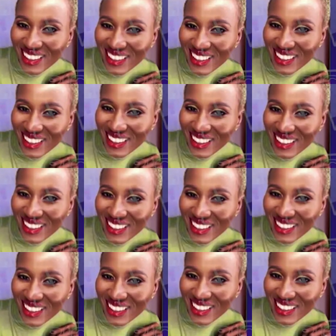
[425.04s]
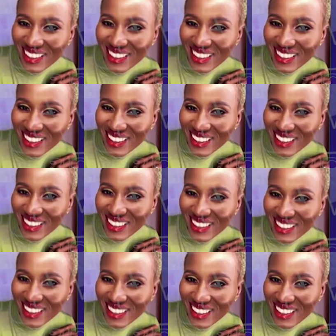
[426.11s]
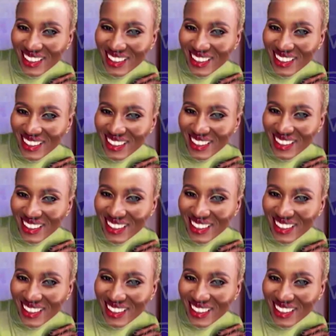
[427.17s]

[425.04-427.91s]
(silent)